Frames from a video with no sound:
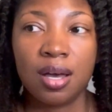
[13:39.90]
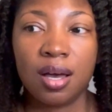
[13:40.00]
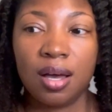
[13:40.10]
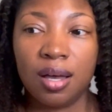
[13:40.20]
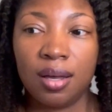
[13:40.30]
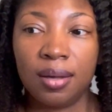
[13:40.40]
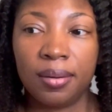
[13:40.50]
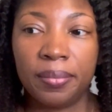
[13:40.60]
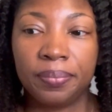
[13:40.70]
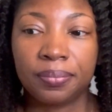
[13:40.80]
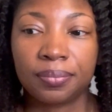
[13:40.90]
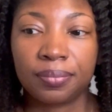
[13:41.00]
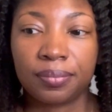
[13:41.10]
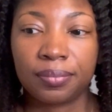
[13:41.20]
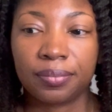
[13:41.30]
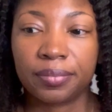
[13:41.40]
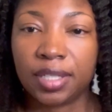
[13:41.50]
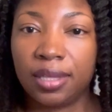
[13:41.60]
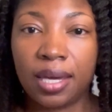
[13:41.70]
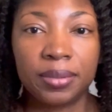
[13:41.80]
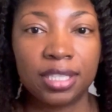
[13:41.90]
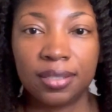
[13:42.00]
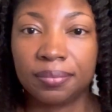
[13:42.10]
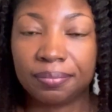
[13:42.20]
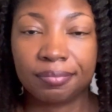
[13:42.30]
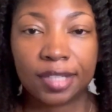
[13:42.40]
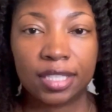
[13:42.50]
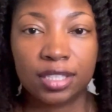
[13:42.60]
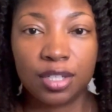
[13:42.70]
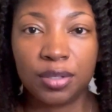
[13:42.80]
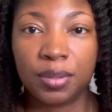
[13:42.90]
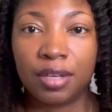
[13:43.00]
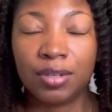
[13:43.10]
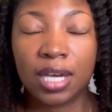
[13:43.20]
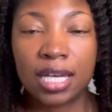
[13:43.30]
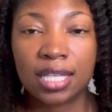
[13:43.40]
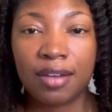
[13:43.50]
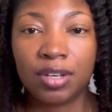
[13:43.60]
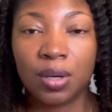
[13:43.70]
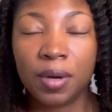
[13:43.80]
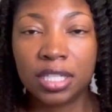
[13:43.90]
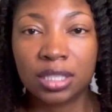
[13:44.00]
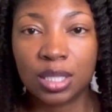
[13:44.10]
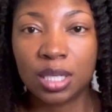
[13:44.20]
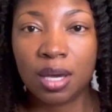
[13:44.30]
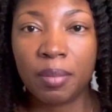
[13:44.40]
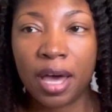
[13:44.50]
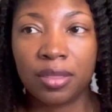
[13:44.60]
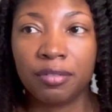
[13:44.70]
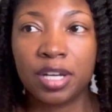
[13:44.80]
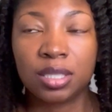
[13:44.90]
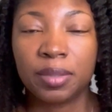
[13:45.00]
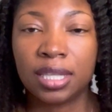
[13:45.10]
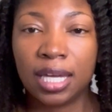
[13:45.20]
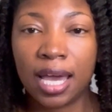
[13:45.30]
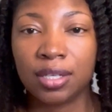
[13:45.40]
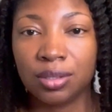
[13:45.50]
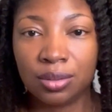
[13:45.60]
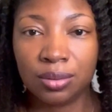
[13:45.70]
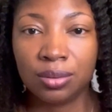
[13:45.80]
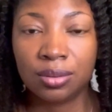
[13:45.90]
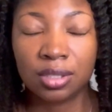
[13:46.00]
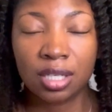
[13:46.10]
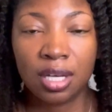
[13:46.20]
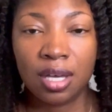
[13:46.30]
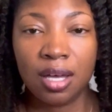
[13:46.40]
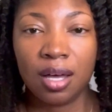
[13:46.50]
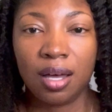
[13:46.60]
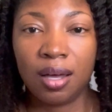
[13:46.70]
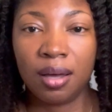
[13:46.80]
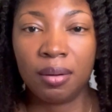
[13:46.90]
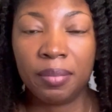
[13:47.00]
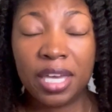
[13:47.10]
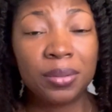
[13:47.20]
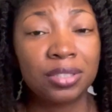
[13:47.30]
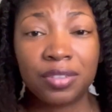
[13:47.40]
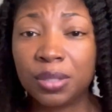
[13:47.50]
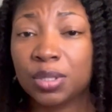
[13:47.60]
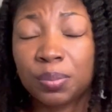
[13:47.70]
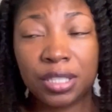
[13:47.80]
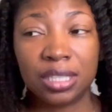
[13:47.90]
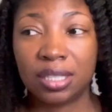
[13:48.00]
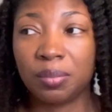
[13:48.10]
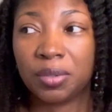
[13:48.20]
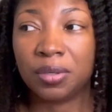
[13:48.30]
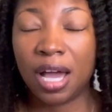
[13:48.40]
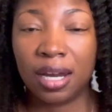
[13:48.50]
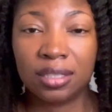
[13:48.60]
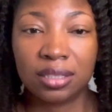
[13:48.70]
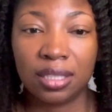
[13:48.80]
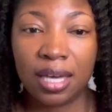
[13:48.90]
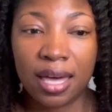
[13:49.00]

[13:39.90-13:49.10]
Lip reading: That was it. So if you guys have any question about the regimen that I used, it was pretty simple, honestly.